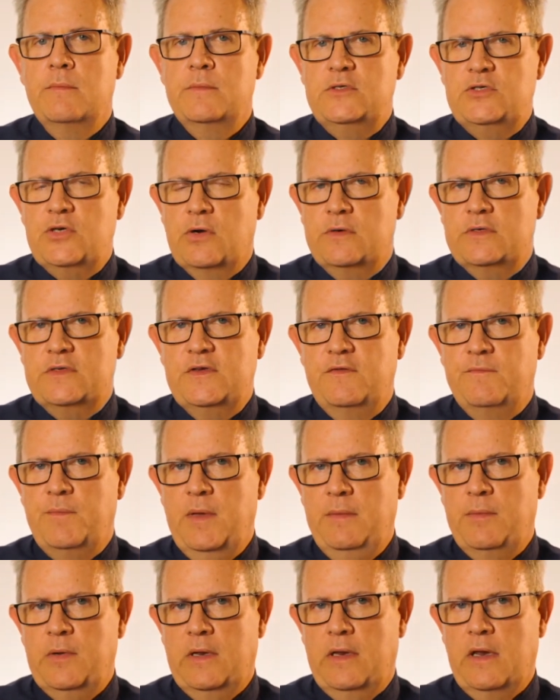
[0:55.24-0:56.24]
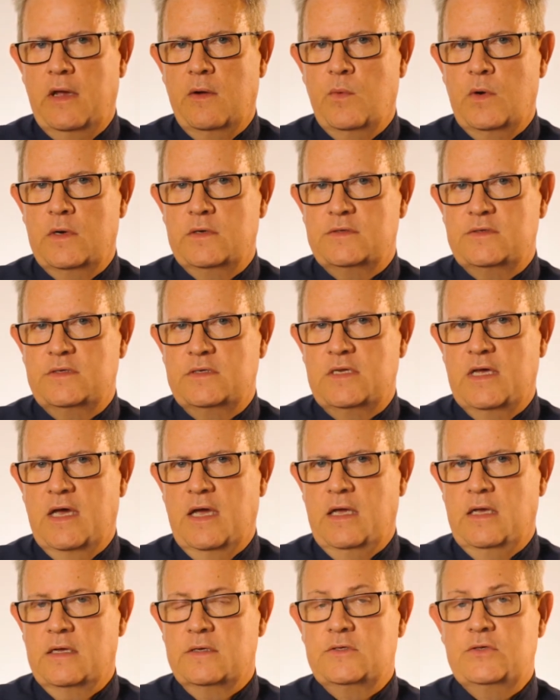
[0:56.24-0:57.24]
The majority of people in our world
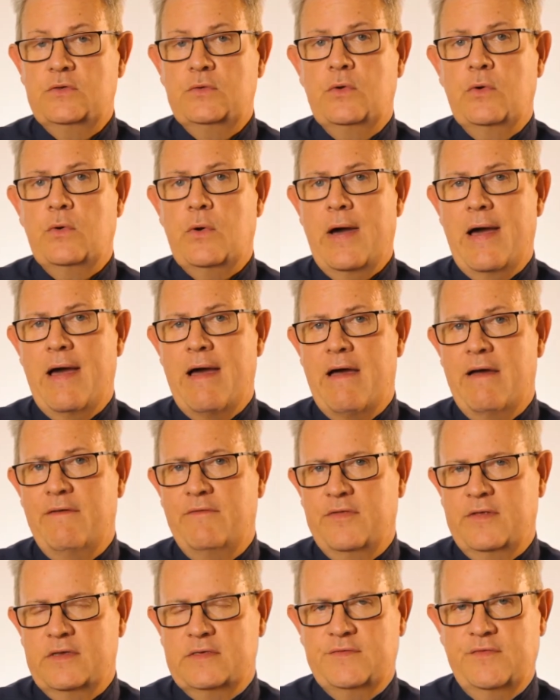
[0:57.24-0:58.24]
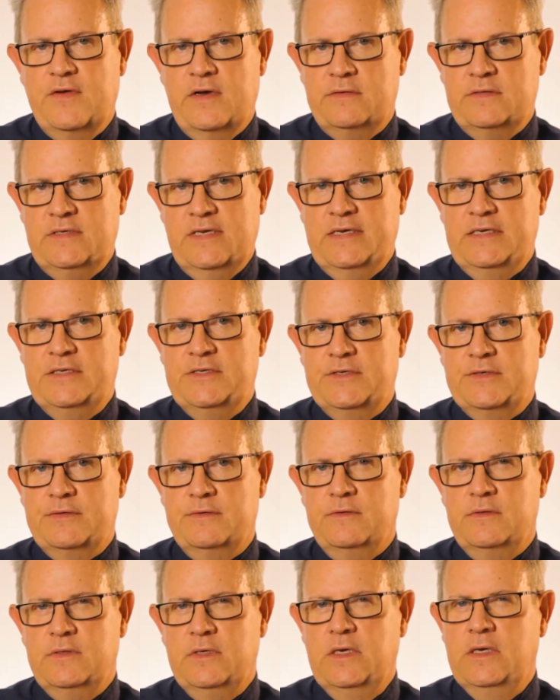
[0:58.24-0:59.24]
today do not have this
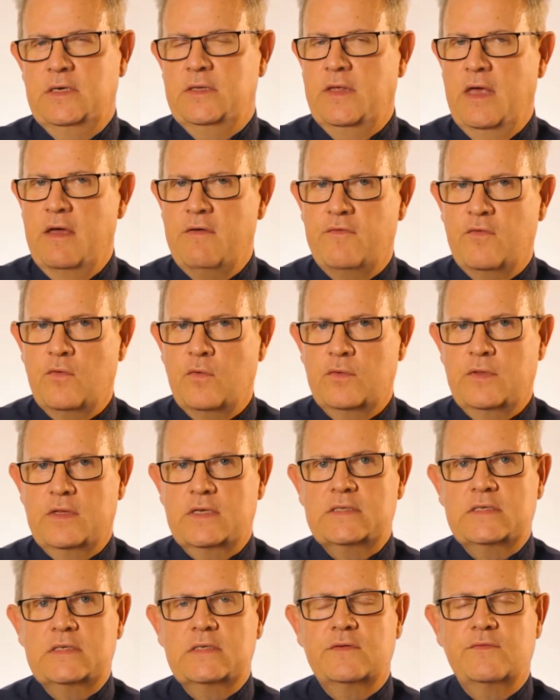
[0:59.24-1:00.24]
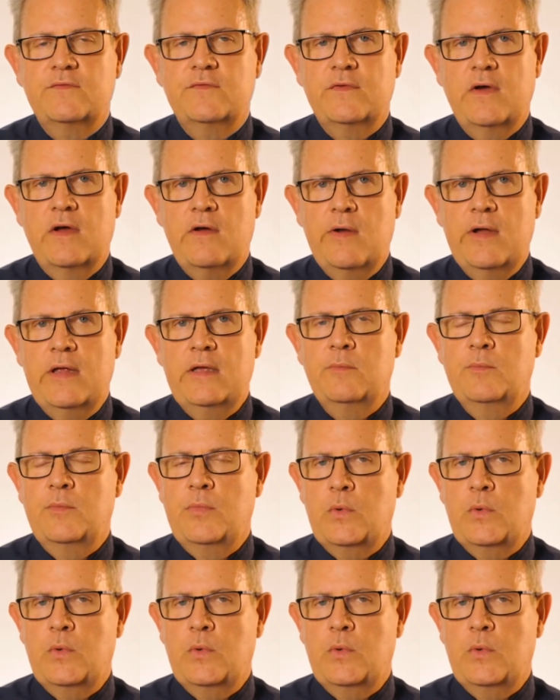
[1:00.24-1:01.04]
foundation. Therefore, this is a very